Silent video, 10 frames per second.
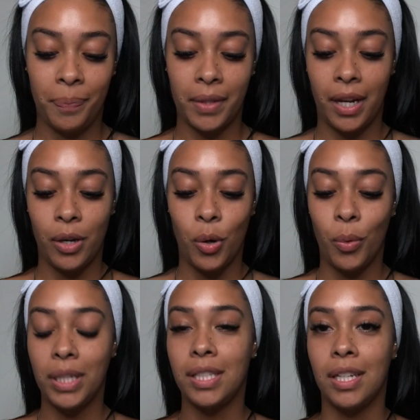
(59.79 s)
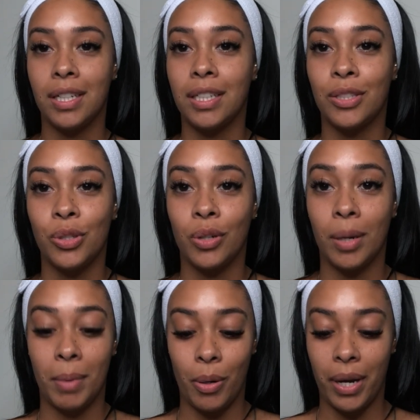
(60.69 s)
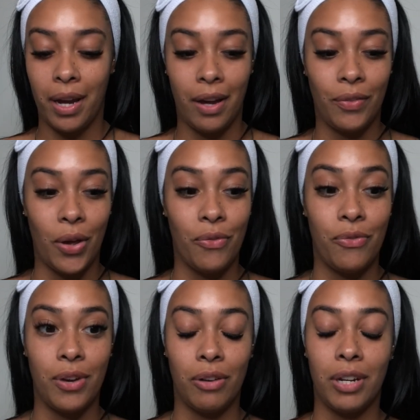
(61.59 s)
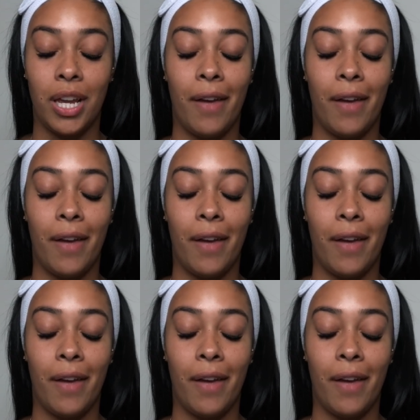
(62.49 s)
I always say on Instagram how I have very